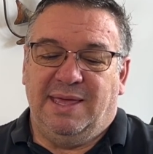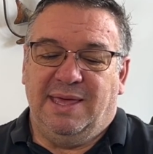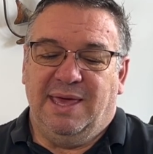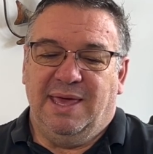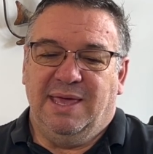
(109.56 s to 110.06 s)

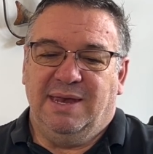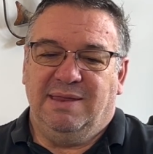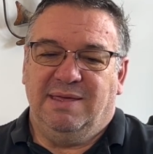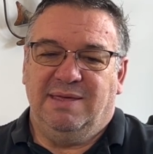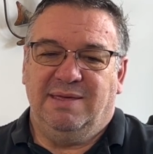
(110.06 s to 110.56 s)

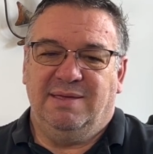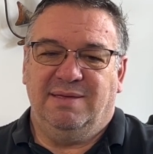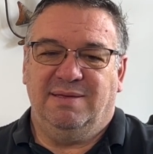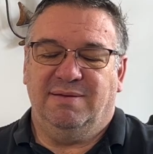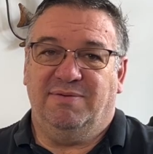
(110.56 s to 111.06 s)
And
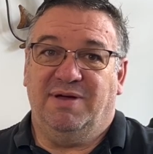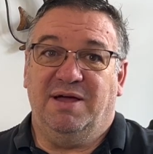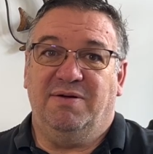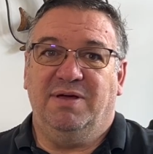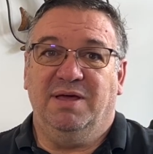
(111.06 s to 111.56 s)

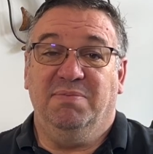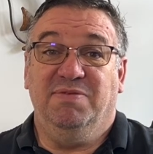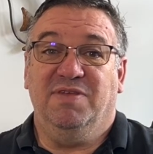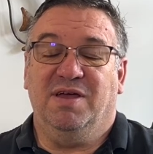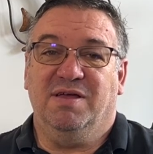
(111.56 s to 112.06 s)
wow, I'm
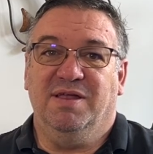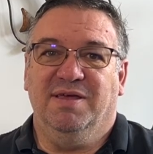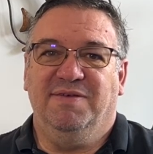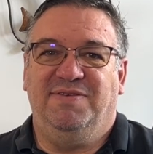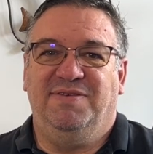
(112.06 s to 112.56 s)
stuck on
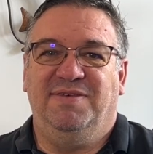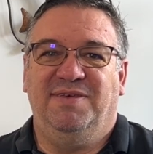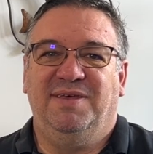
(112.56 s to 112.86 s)
this.